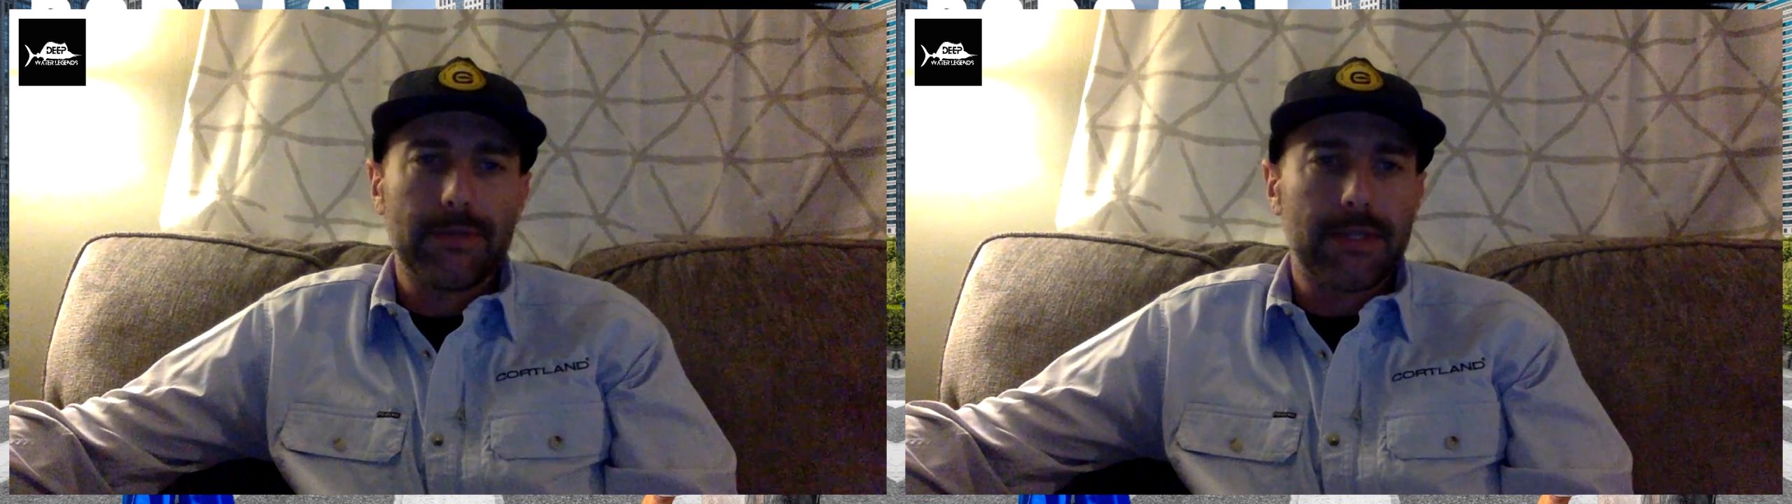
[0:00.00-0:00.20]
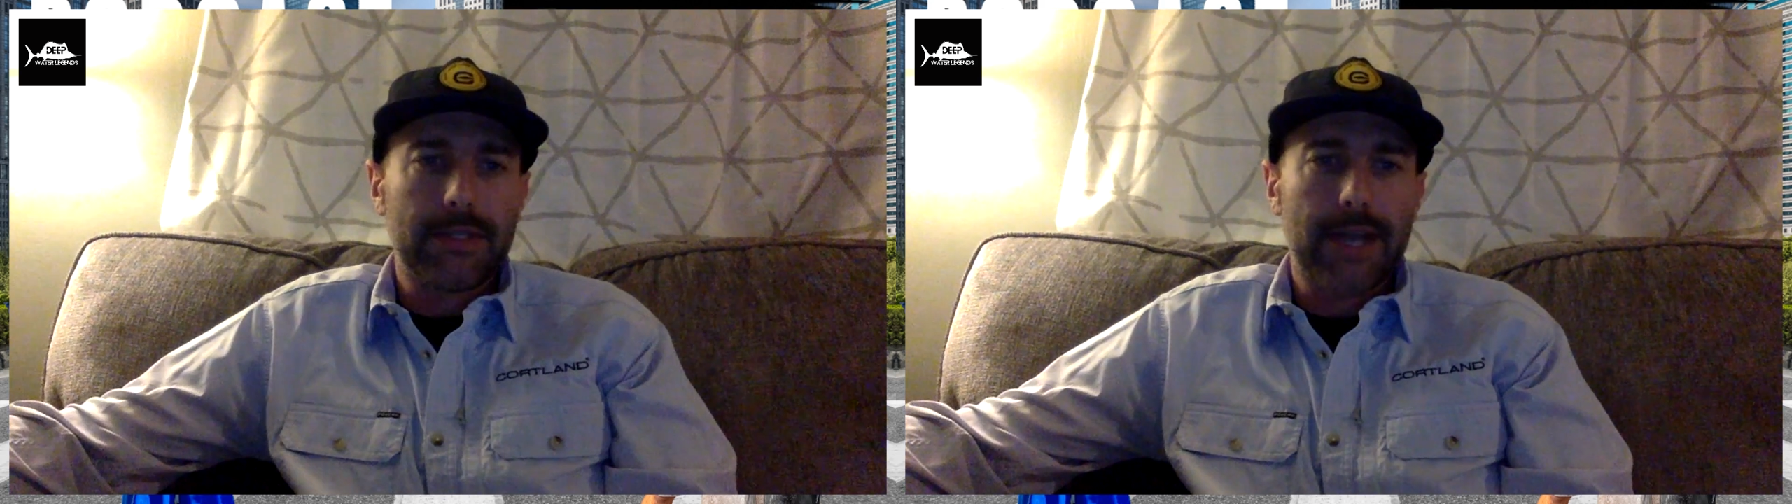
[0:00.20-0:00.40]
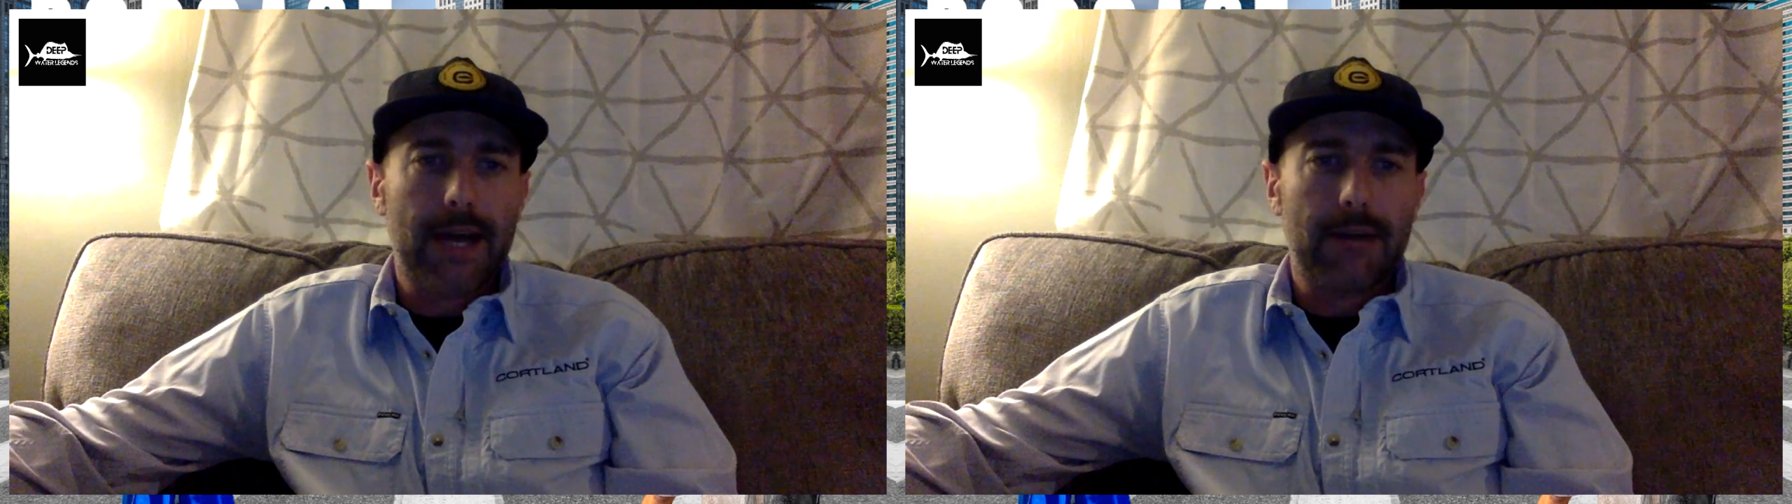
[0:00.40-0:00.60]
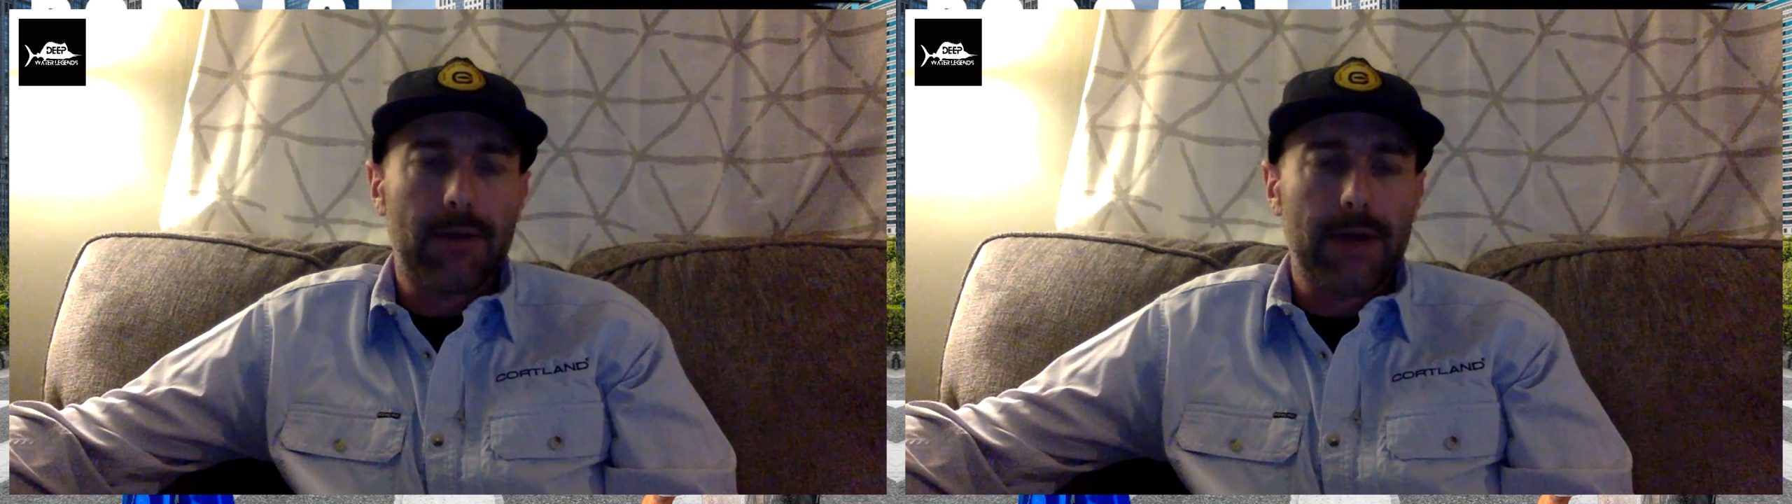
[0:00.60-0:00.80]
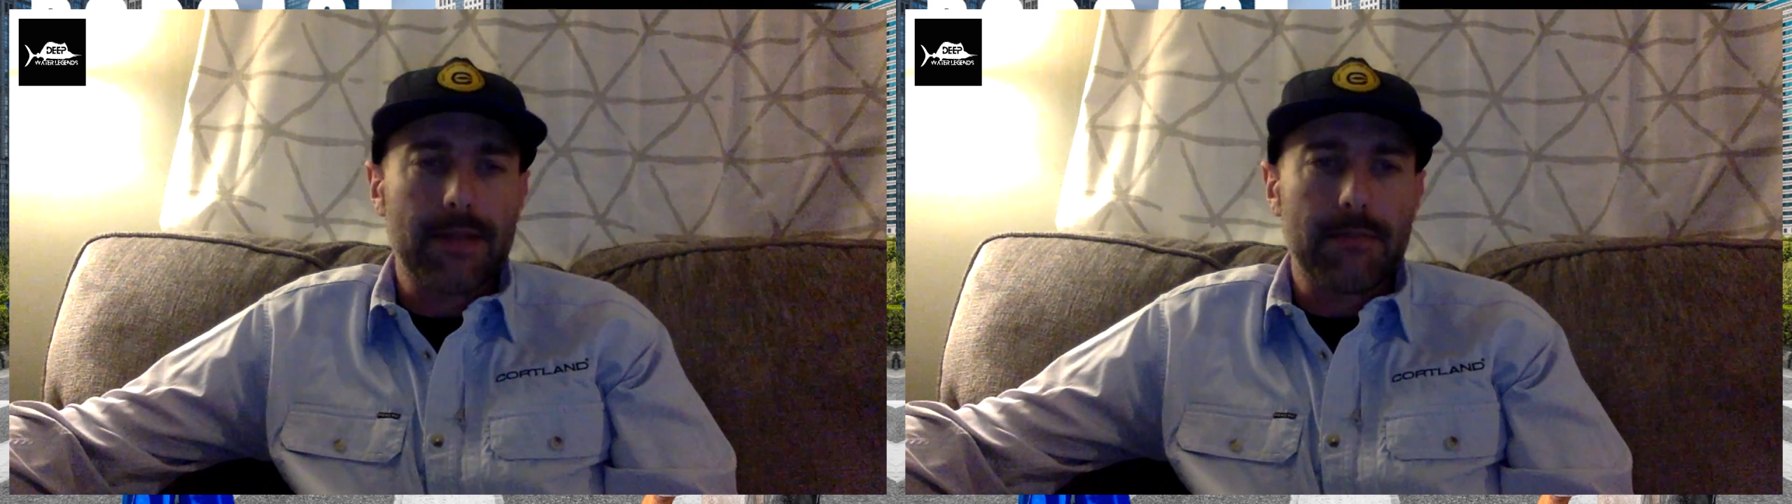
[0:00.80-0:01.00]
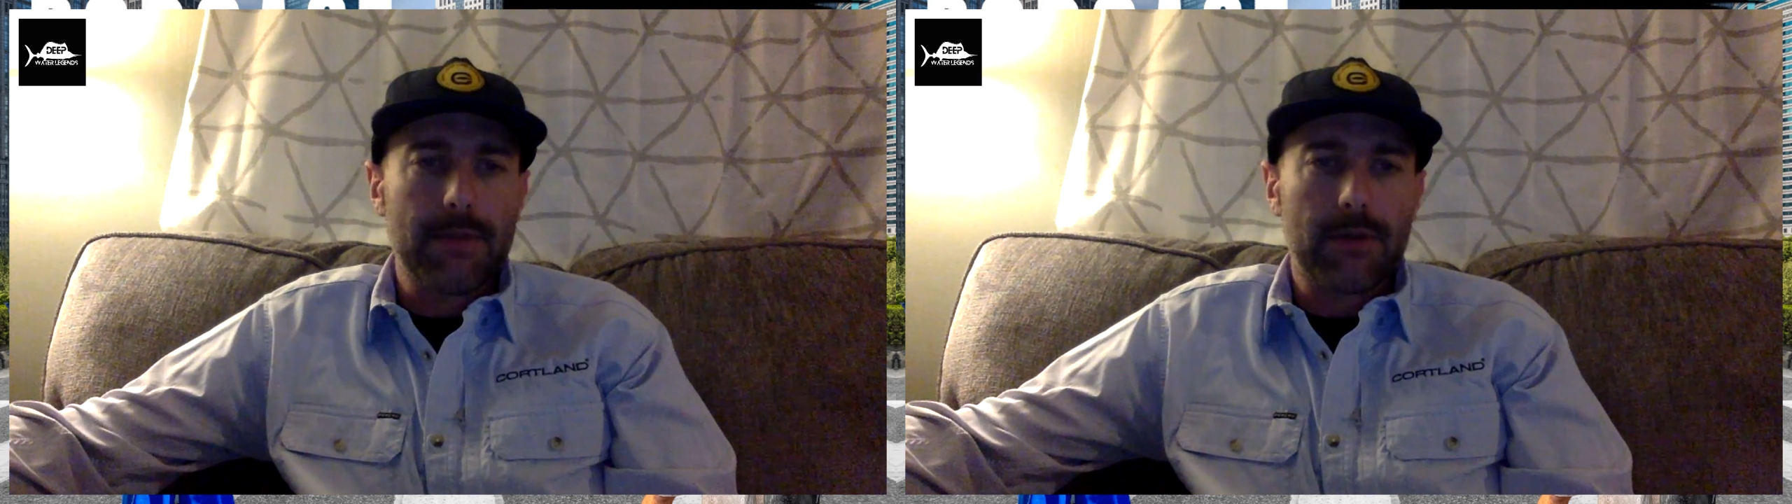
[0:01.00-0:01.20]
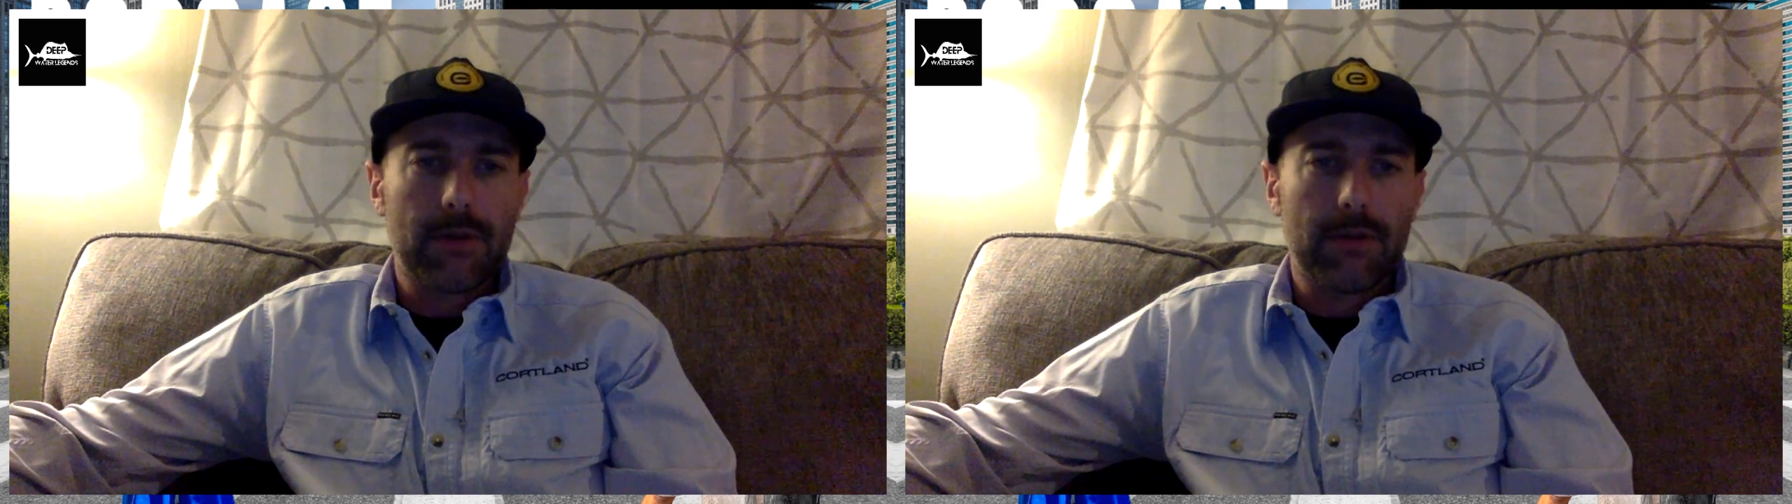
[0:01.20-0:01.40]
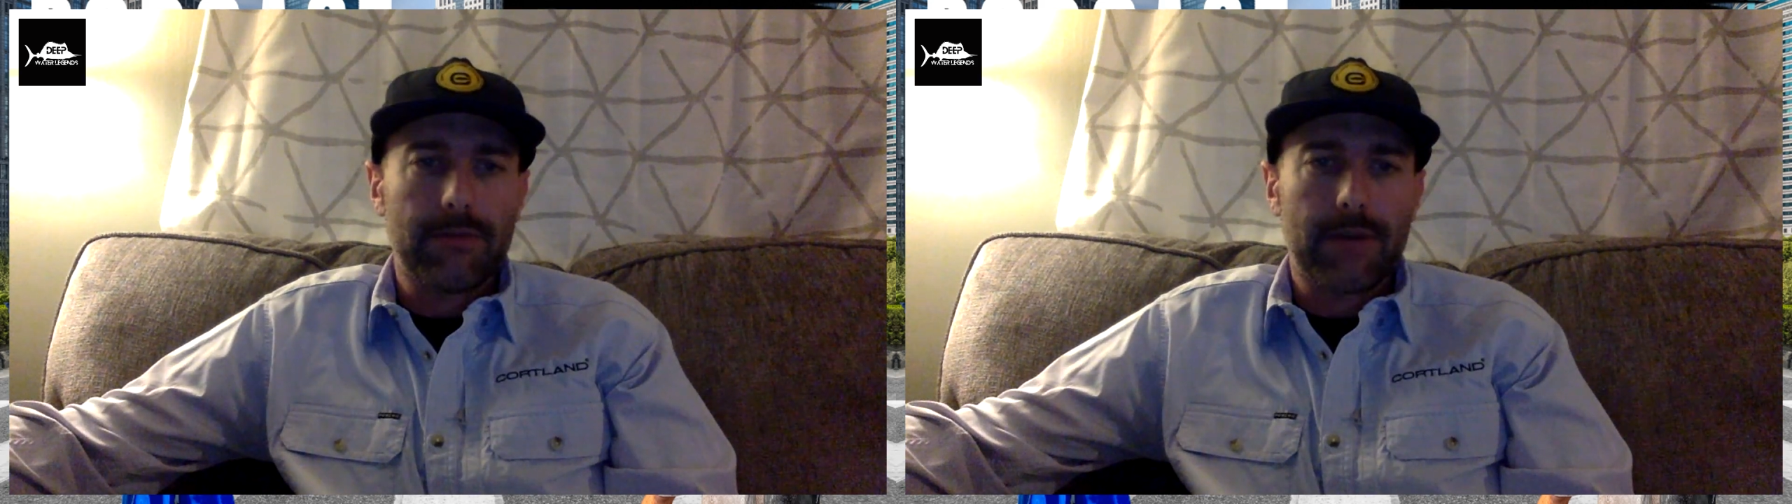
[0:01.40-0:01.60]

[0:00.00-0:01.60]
a dot right in the middle